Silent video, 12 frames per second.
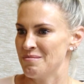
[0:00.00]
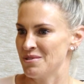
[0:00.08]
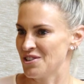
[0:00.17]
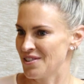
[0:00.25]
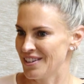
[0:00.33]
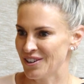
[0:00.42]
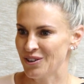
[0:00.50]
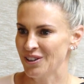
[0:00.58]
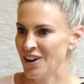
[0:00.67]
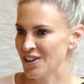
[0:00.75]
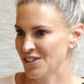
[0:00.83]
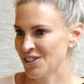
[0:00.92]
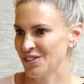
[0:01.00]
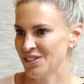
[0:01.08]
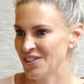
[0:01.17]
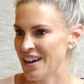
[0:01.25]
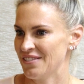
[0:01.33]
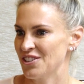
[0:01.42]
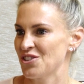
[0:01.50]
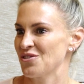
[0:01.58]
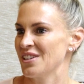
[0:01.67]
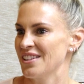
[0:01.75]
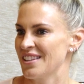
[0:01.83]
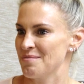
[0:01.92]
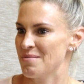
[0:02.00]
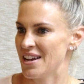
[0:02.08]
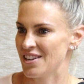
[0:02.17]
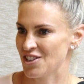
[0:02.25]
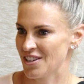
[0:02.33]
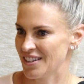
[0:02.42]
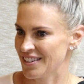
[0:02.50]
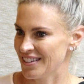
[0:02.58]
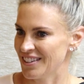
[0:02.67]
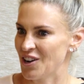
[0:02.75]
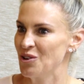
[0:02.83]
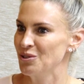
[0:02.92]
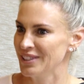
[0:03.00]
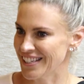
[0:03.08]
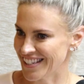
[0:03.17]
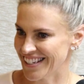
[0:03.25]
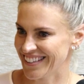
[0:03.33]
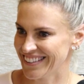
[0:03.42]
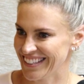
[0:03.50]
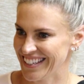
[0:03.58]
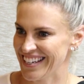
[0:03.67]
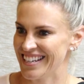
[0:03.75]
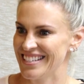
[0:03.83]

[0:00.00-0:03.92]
But you need a whole arsenal and you have to treat the patient holistically yes.